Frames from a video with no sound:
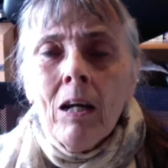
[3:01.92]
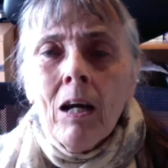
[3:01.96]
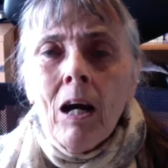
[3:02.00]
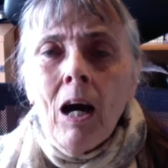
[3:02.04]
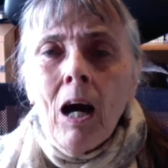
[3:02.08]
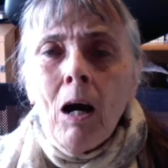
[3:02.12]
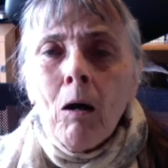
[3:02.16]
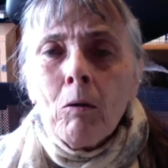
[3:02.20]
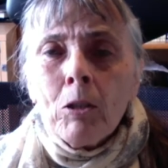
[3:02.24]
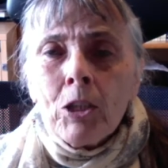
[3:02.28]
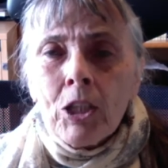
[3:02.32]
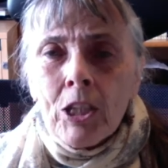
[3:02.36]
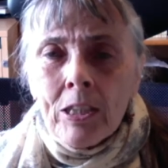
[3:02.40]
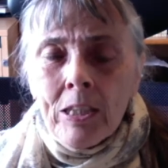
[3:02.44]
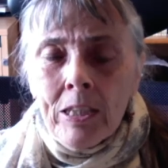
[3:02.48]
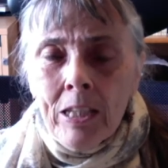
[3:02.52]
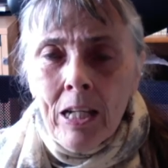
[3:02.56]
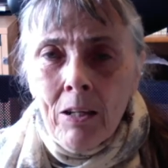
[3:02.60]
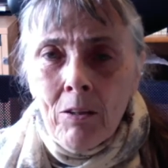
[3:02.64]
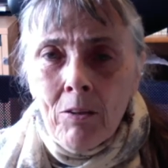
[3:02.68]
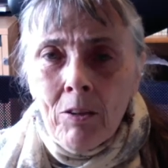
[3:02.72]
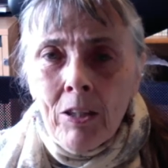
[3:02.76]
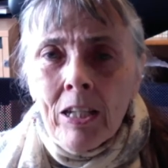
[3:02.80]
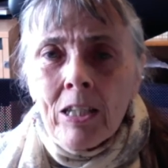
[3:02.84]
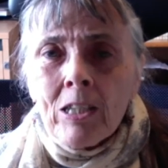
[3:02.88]
I'll just
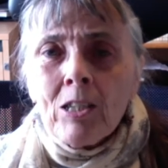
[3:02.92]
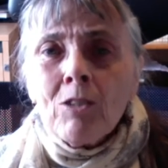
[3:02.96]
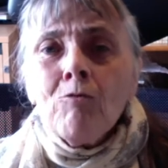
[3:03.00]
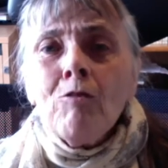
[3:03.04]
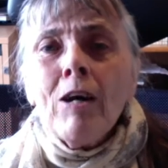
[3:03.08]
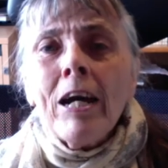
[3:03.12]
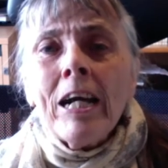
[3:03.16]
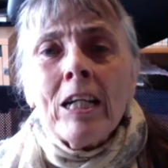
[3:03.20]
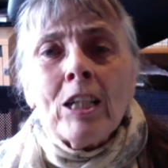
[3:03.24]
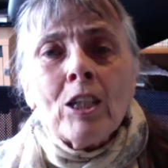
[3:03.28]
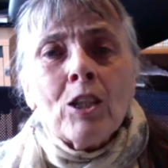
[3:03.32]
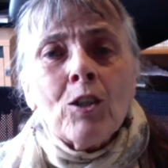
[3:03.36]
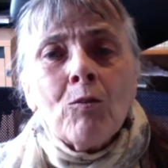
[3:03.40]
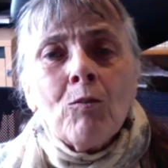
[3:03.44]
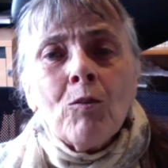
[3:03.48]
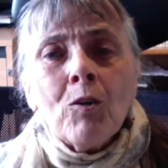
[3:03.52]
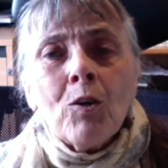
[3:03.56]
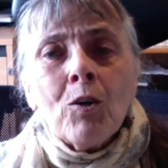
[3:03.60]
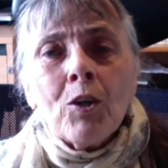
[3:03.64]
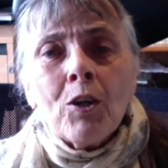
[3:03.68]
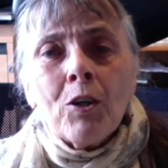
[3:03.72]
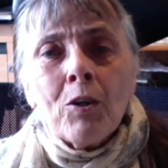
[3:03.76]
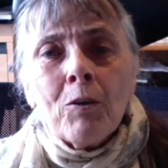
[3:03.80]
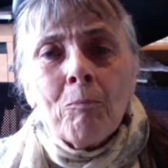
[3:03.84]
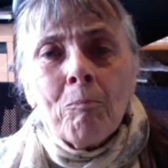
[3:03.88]
get things arranged
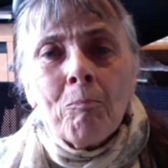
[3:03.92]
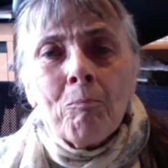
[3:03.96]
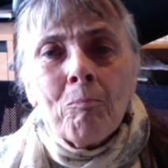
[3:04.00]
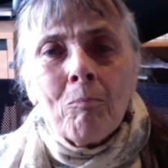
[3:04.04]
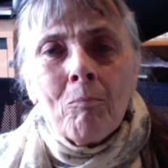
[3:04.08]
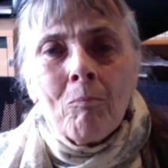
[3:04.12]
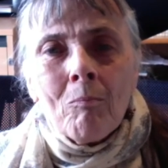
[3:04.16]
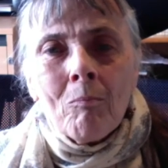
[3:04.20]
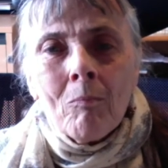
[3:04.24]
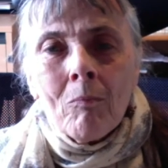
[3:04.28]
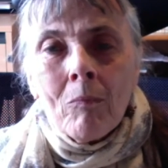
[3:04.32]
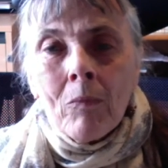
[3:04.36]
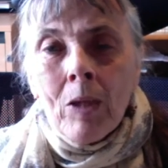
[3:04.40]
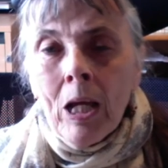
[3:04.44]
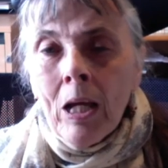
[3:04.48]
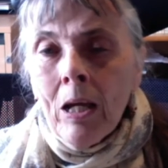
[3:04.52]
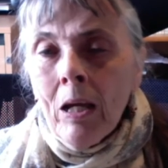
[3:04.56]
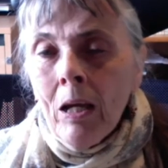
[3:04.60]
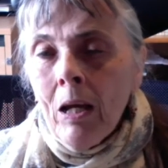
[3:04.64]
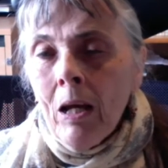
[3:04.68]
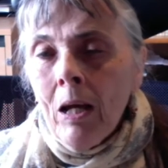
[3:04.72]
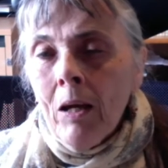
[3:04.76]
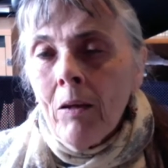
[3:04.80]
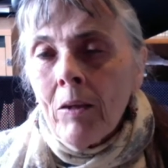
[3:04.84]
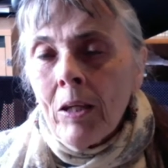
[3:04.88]
for you."
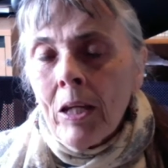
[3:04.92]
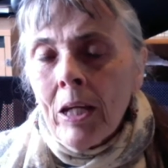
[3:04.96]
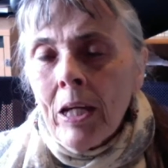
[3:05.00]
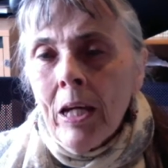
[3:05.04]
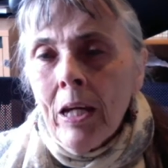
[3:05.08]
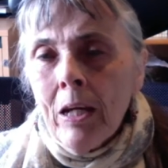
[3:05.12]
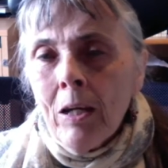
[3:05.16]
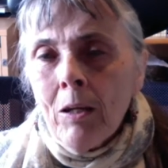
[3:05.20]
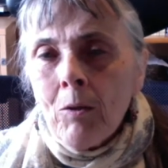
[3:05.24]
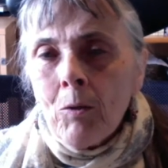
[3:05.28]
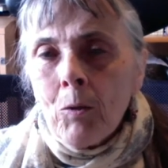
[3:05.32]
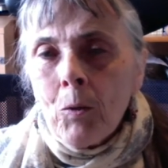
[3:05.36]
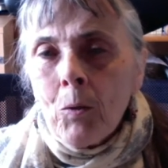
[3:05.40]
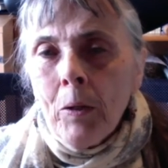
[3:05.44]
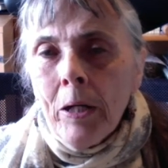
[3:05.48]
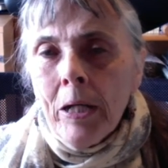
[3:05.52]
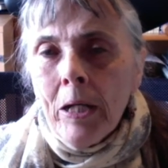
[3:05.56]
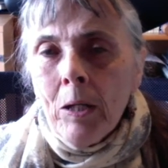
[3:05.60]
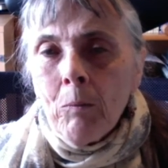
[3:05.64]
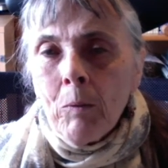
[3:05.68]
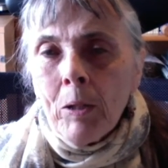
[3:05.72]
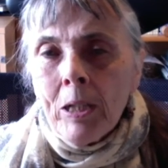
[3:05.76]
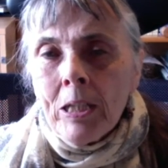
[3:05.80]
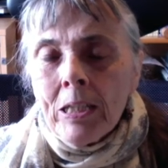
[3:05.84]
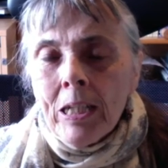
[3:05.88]
And the king and the
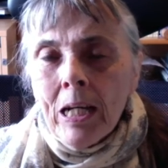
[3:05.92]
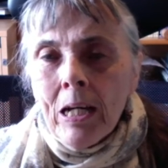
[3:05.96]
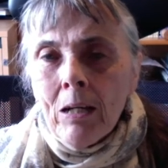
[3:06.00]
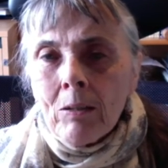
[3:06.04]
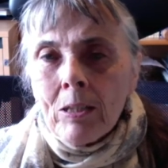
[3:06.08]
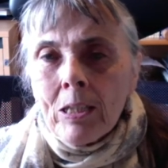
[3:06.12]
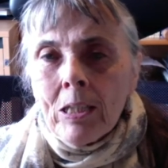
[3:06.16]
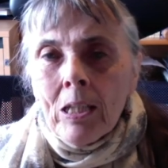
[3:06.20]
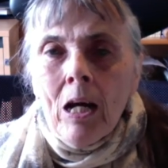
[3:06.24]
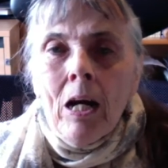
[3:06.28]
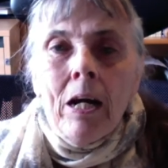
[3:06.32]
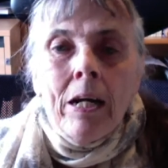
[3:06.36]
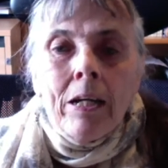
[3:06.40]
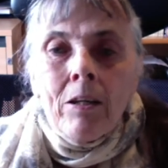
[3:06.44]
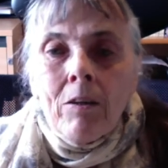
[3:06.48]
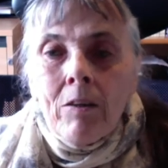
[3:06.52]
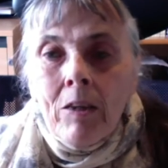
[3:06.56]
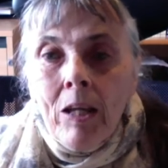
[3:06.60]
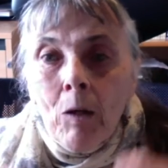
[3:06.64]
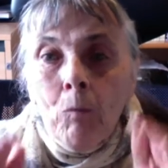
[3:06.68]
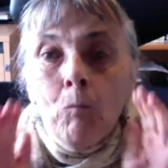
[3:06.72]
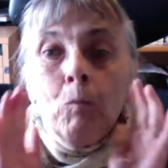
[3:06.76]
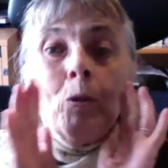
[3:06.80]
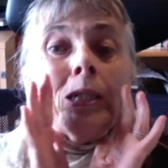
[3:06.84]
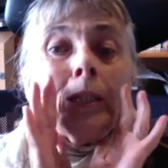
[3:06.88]
queen went outside and
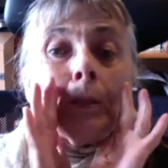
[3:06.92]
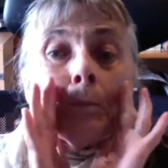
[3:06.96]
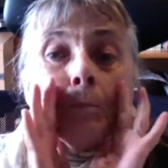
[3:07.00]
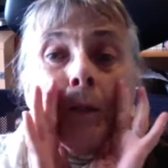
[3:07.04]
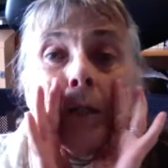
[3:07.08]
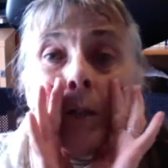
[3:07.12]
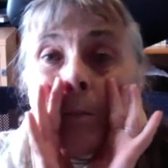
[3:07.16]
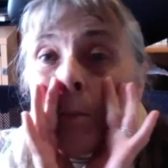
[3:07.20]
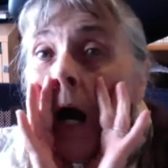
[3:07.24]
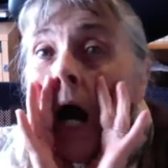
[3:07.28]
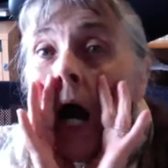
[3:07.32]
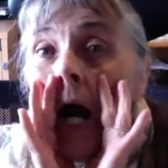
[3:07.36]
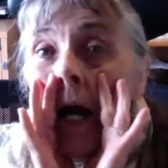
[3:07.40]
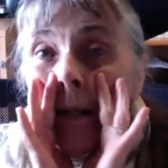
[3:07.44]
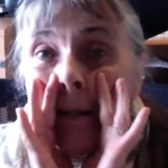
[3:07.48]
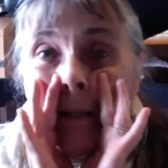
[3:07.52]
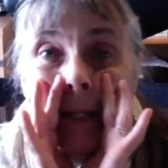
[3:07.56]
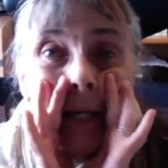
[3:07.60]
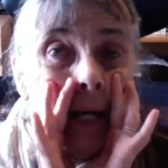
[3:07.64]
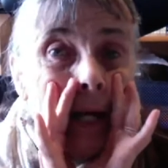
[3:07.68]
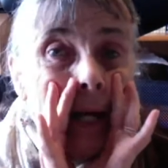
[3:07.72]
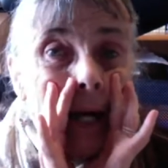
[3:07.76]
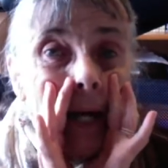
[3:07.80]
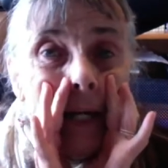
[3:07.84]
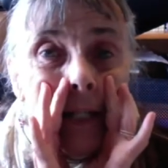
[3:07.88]
they whispered behind
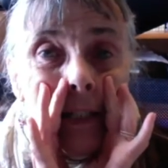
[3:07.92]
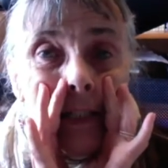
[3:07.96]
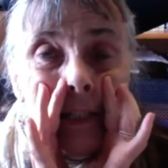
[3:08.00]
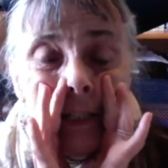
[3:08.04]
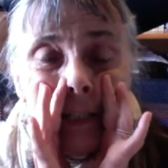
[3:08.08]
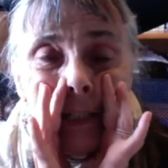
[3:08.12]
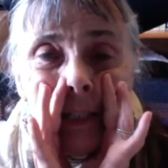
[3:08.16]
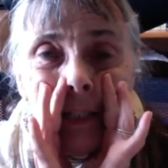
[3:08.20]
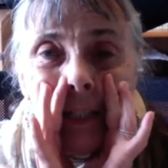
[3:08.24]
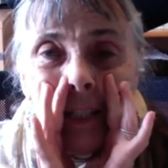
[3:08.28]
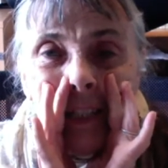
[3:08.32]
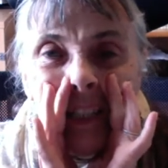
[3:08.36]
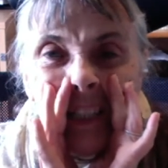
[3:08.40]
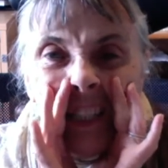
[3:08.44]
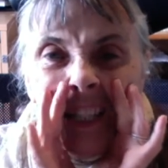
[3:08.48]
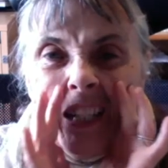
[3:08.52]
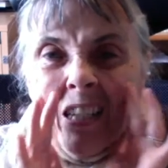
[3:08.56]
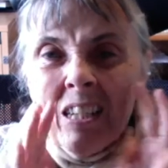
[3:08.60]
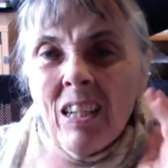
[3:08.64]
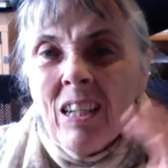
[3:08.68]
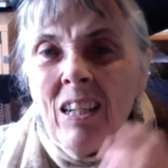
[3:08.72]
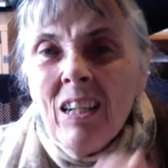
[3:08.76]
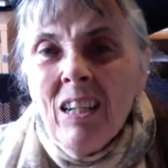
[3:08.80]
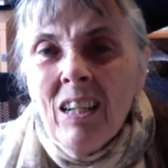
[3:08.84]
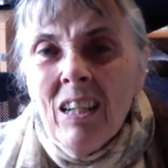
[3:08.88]
their hands and they
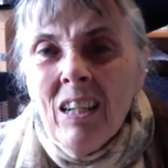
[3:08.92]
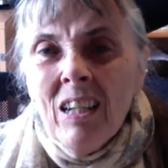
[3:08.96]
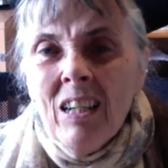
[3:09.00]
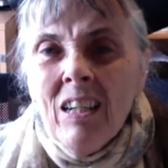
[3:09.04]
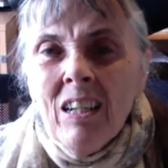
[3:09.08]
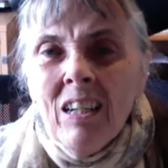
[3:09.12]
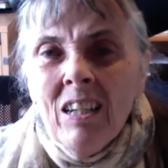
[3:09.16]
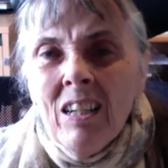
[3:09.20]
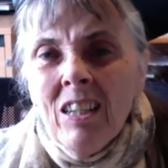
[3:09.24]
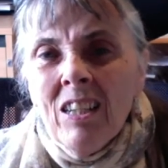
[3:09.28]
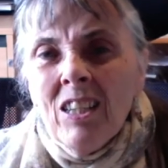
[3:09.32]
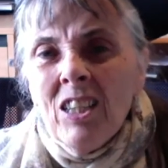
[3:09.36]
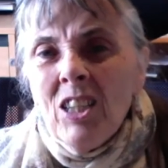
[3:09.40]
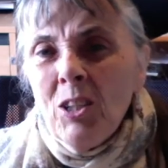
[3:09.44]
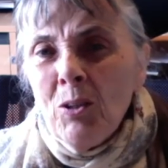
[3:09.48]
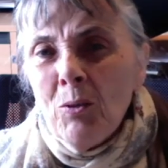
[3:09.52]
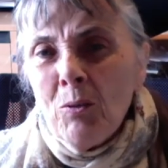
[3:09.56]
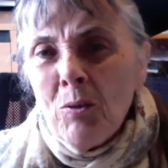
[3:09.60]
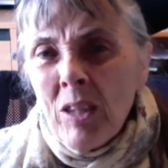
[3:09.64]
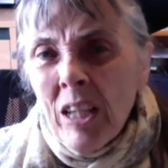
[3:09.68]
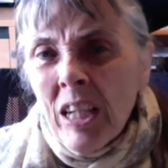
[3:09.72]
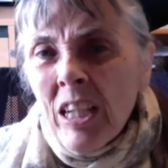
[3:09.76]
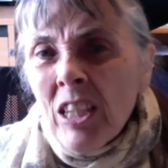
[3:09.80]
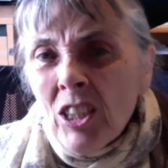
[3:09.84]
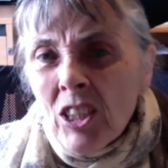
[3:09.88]
said, "Do you
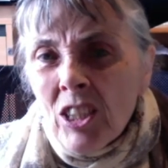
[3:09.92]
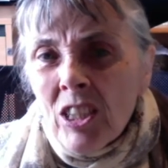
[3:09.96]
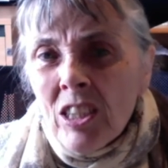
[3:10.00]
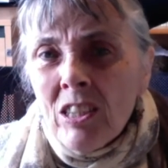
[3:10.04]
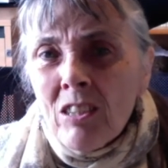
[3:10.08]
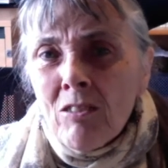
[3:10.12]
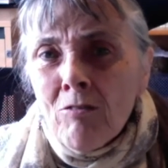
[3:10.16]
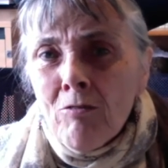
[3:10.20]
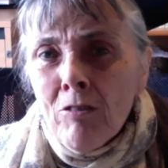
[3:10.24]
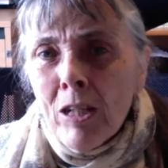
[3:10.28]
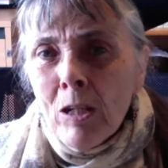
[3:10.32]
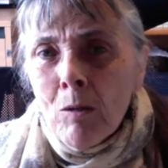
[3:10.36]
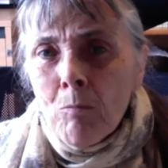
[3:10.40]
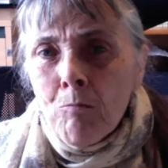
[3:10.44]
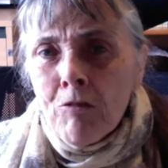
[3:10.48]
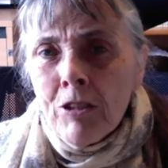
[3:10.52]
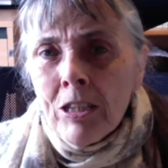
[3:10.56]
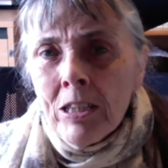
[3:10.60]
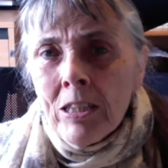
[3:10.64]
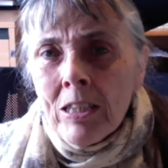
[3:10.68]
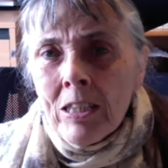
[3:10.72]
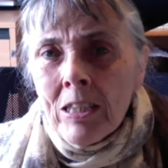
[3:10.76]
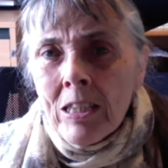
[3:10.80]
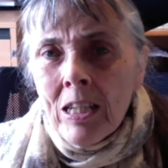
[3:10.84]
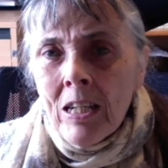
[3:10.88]
think she's a real
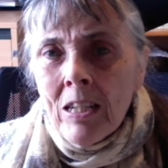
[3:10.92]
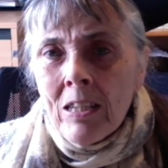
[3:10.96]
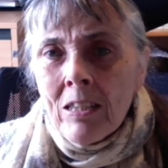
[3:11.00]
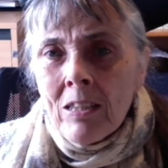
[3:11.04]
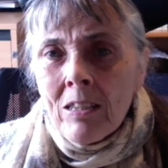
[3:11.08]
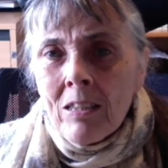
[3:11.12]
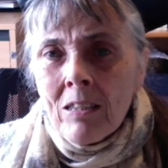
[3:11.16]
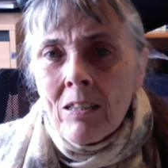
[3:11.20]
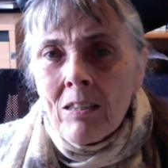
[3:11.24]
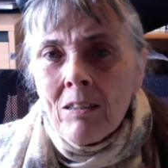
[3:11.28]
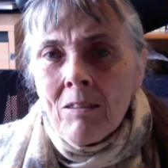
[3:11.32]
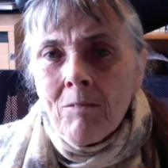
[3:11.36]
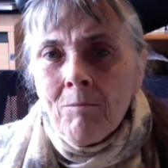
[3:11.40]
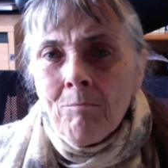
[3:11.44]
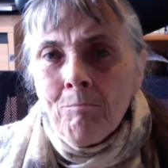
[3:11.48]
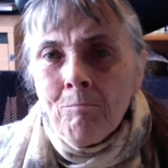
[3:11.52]
princess?"